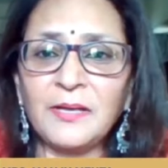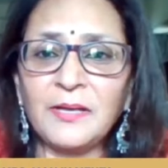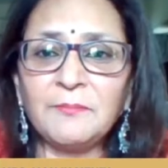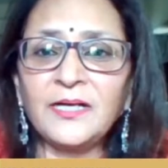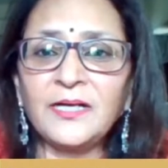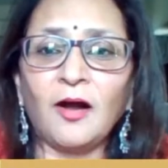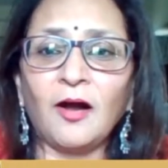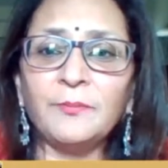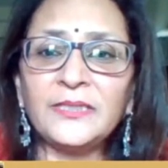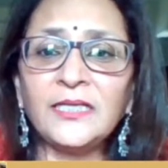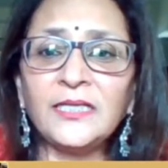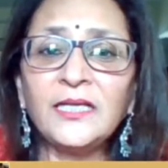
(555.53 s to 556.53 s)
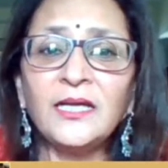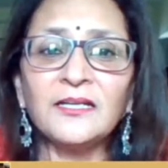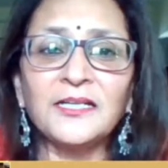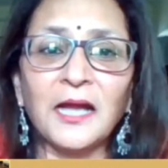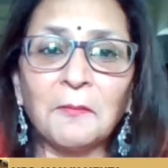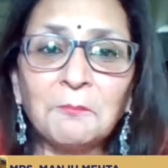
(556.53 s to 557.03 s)
I remember how many
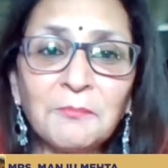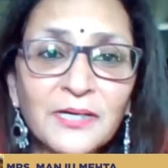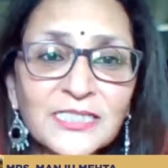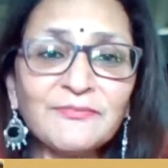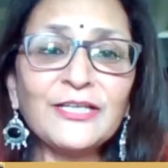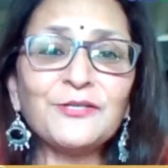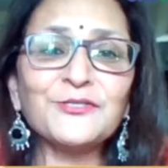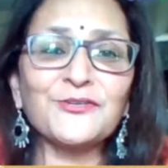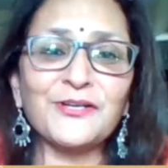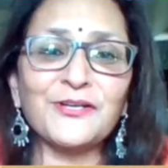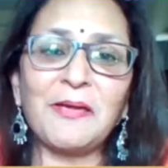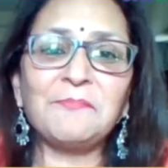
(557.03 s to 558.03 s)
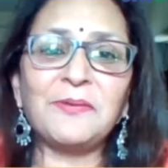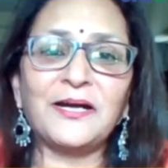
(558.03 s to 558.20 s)
numbers we used to remember.